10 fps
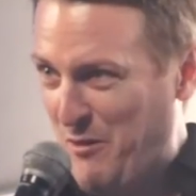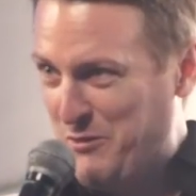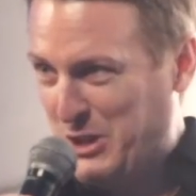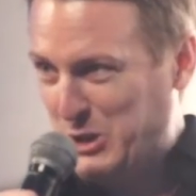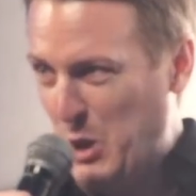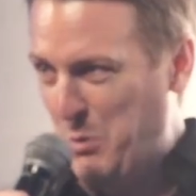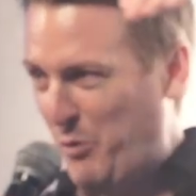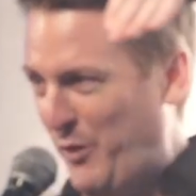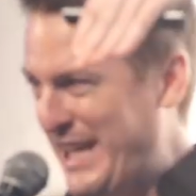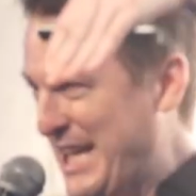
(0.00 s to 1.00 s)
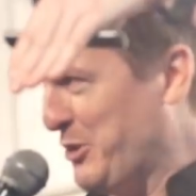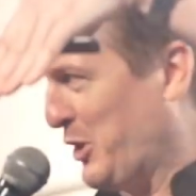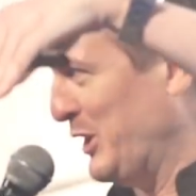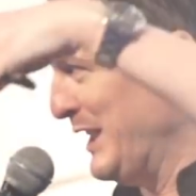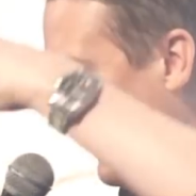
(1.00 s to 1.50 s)
of the global financial
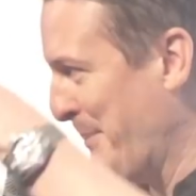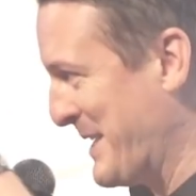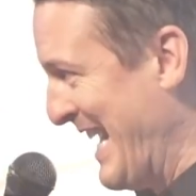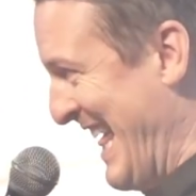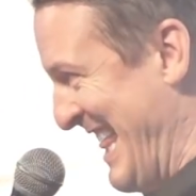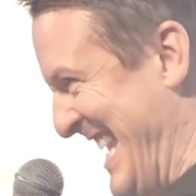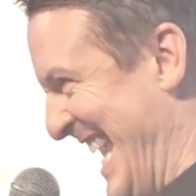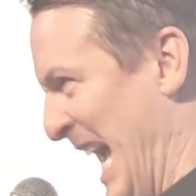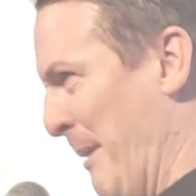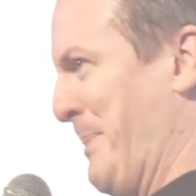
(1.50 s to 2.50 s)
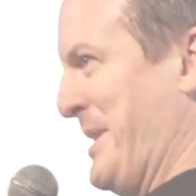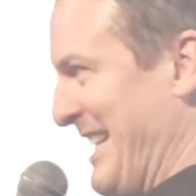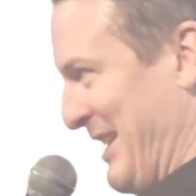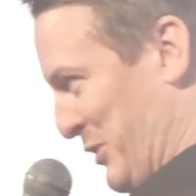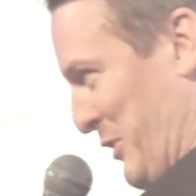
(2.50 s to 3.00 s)
collapse, the
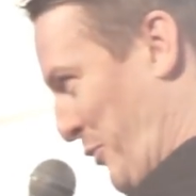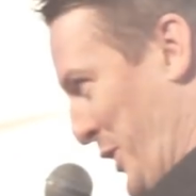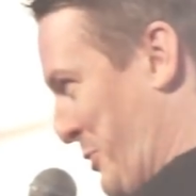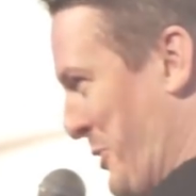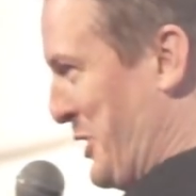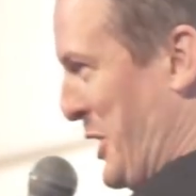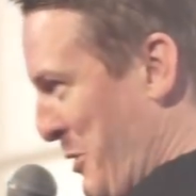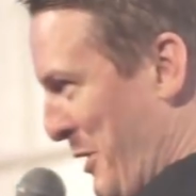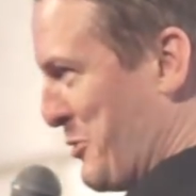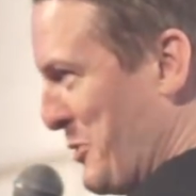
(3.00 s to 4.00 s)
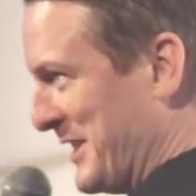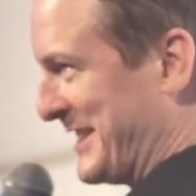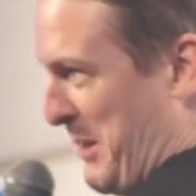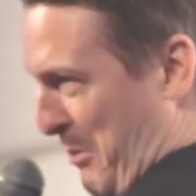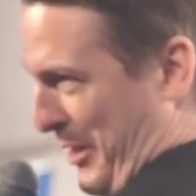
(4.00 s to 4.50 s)
epicenter of which was the U S real
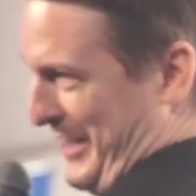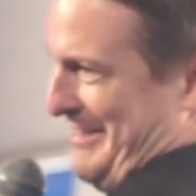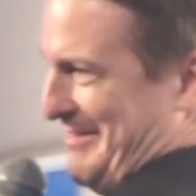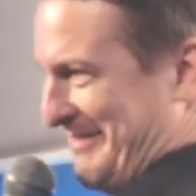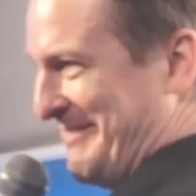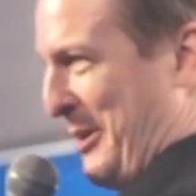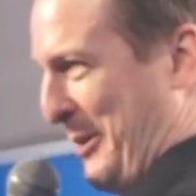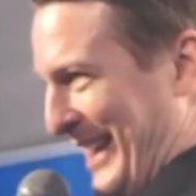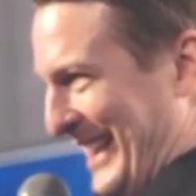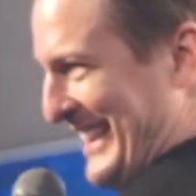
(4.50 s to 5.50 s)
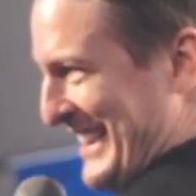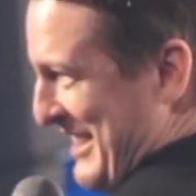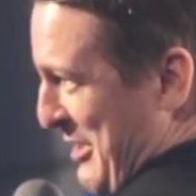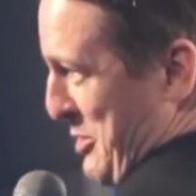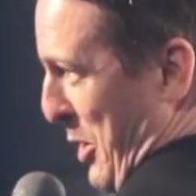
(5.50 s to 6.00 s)
estate market, okay?
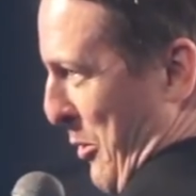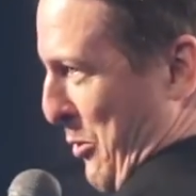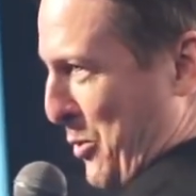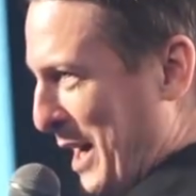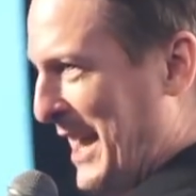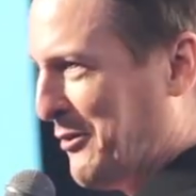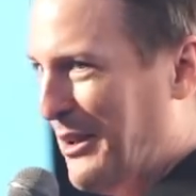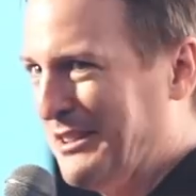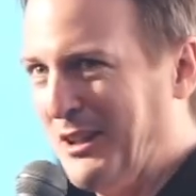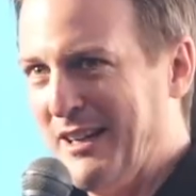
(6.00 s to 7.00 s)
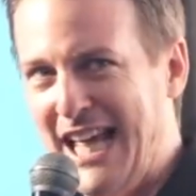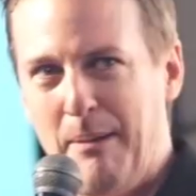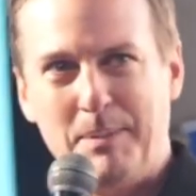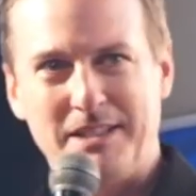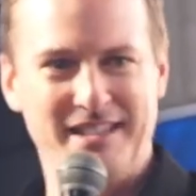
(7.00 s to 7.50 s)
So right after I started
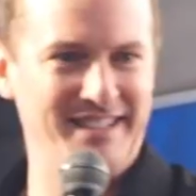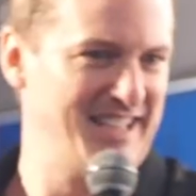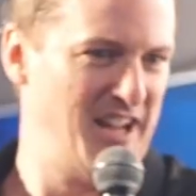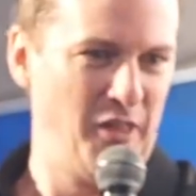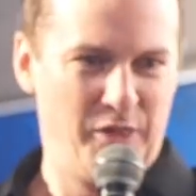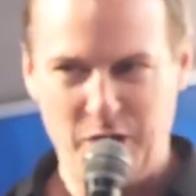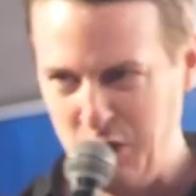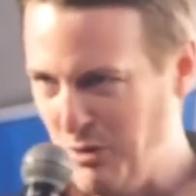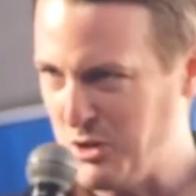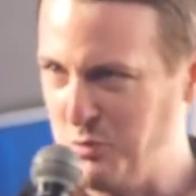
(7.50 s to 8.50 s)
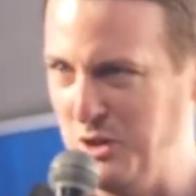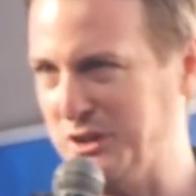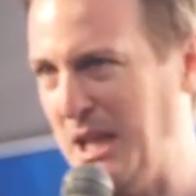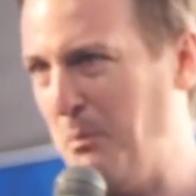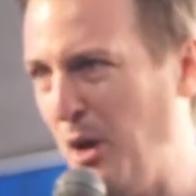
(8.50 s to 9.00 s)
that business, the U S real estate